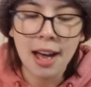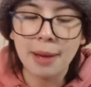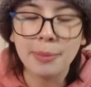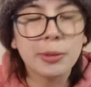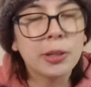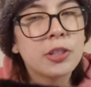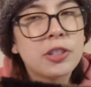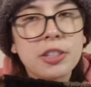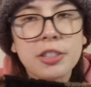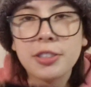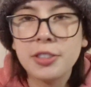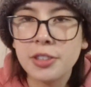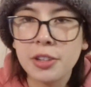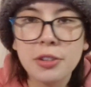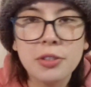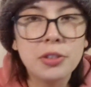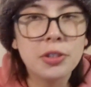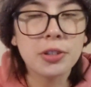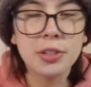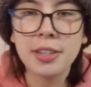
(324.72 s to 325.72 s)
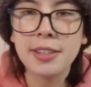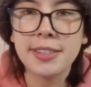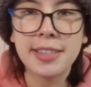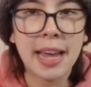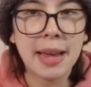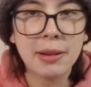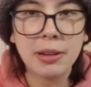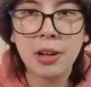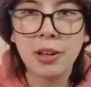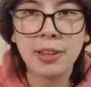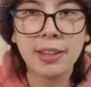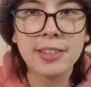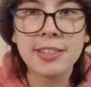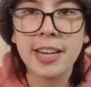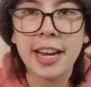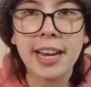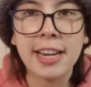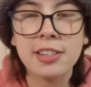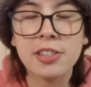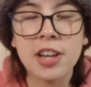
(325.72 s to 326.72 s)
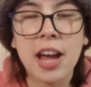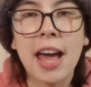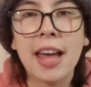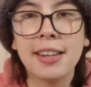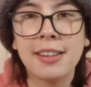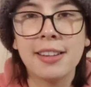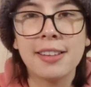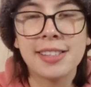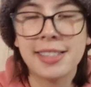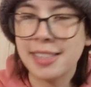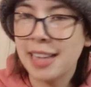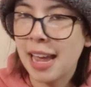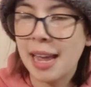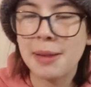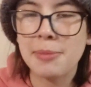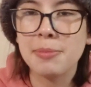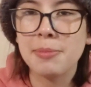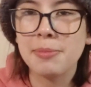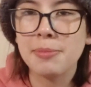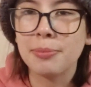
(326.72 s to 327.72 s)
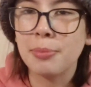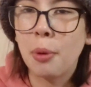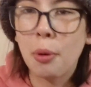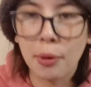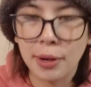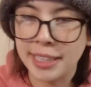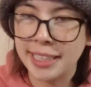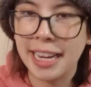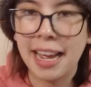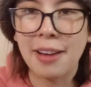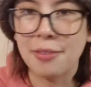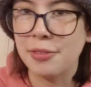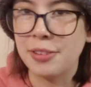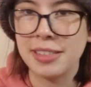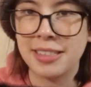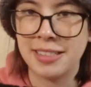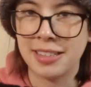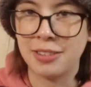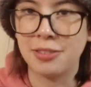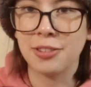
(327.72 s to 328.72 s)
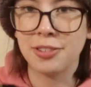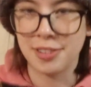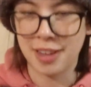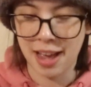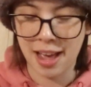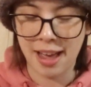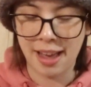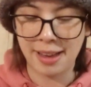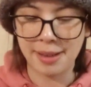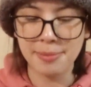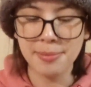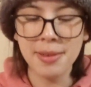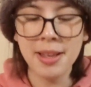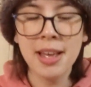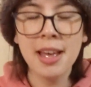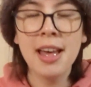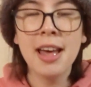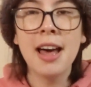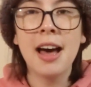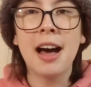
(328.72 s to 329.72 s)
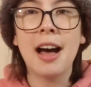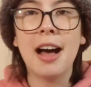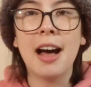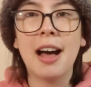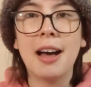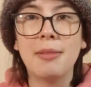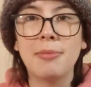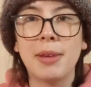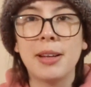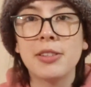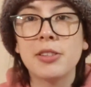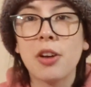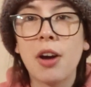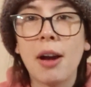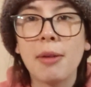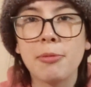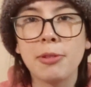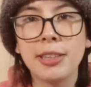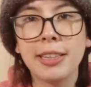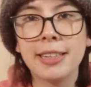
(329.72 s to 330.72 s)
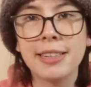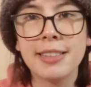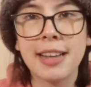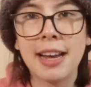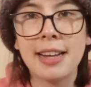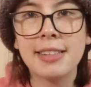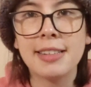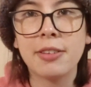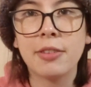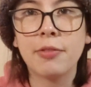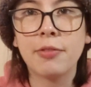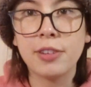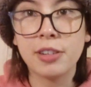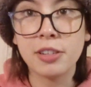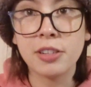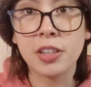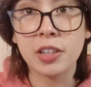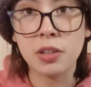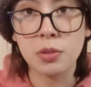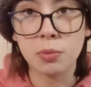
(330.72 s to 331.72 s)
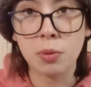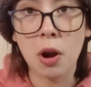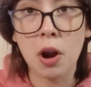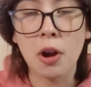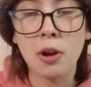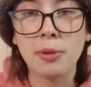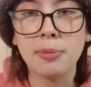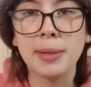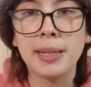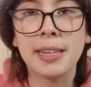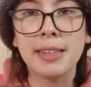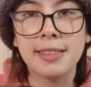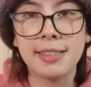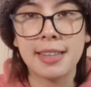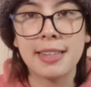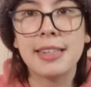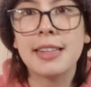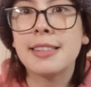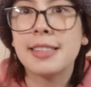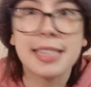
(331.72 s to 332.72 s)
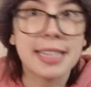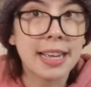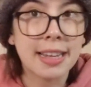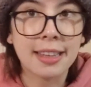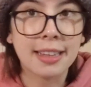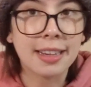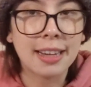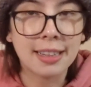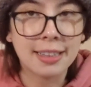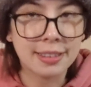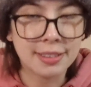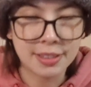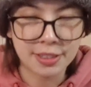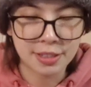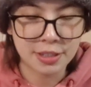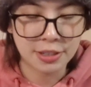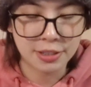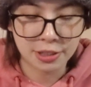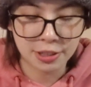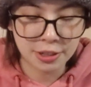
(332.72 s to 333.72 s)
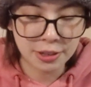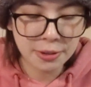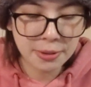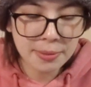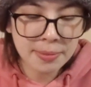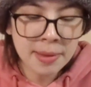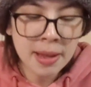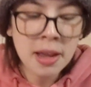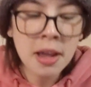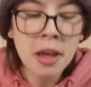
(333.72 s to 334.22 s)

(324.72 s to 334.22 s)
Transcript: You just do the same color change at the same point every single time. And so I'm really excited to finish this row because then there's the other colors to do.